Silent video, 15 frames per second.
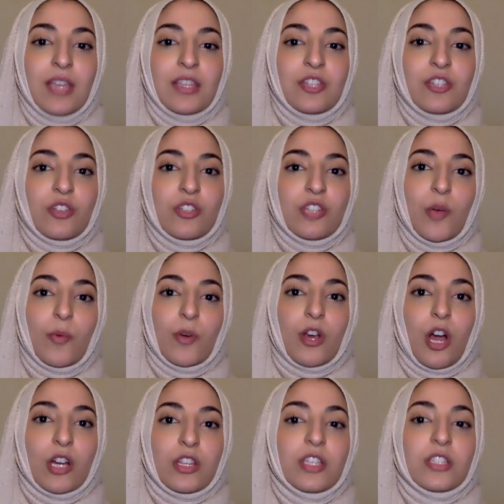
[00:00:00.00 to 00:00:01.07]
This shows that
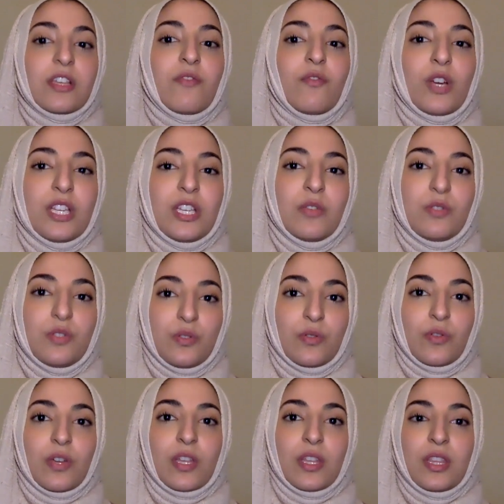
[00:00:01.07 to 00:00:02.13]
regardless of what you
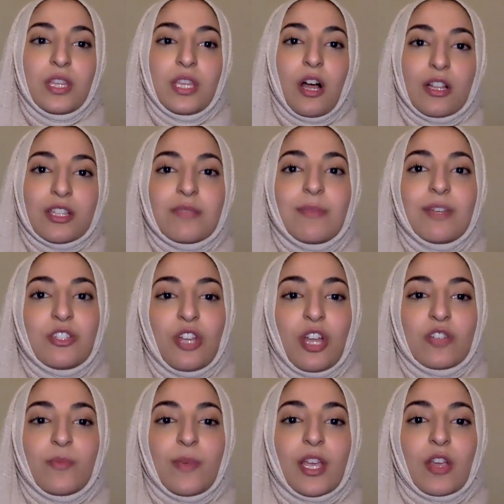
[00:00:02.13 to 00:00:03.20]
do, the ultimate
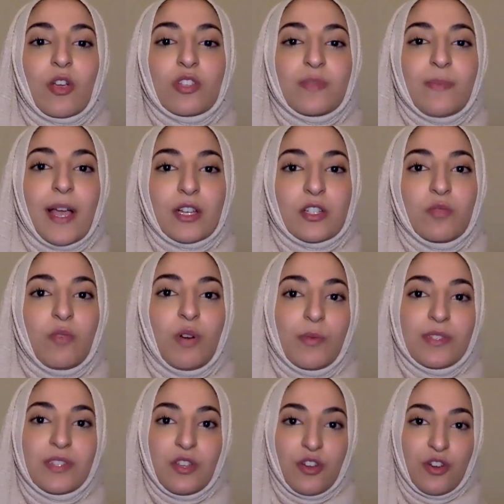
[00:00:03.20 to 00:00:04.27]
judgment goes back to what
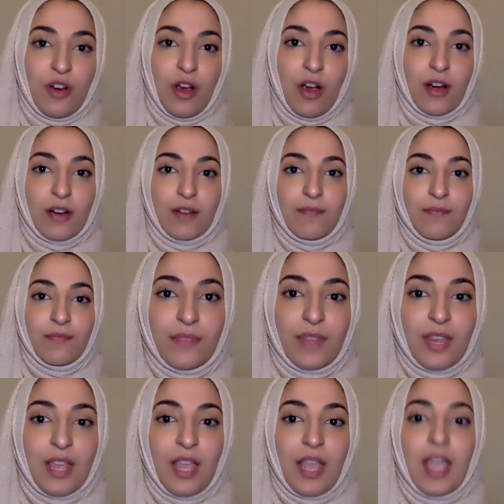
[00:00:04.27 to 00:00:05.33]
was in your heart.
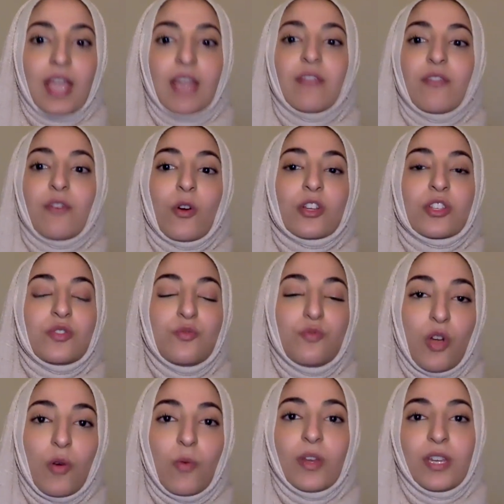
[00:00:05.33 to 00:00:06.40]
And of course,
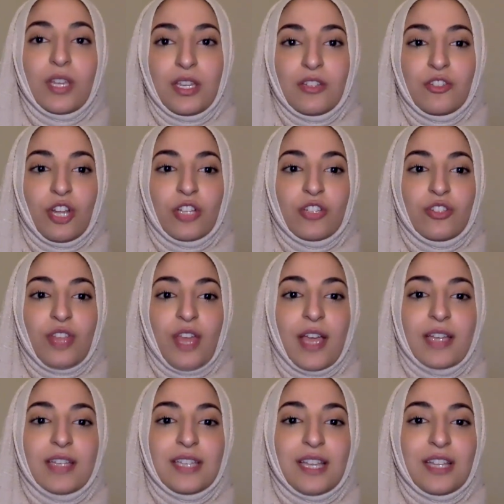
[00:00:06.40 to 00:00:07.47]
no one can judge
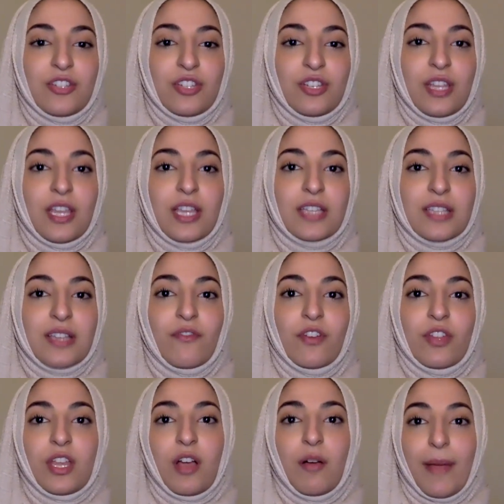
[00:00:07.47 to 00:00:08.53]
that intention except
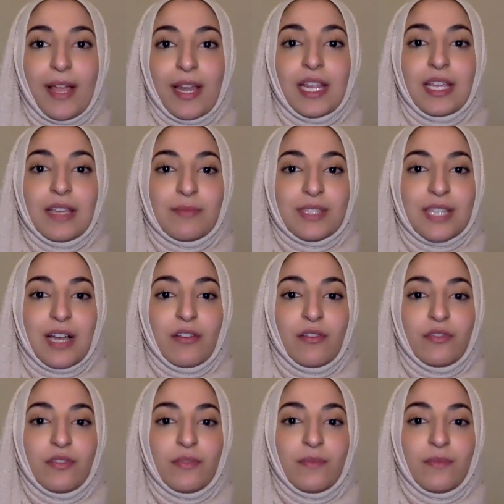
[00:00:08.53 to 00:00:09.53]
for the Almighty Himself.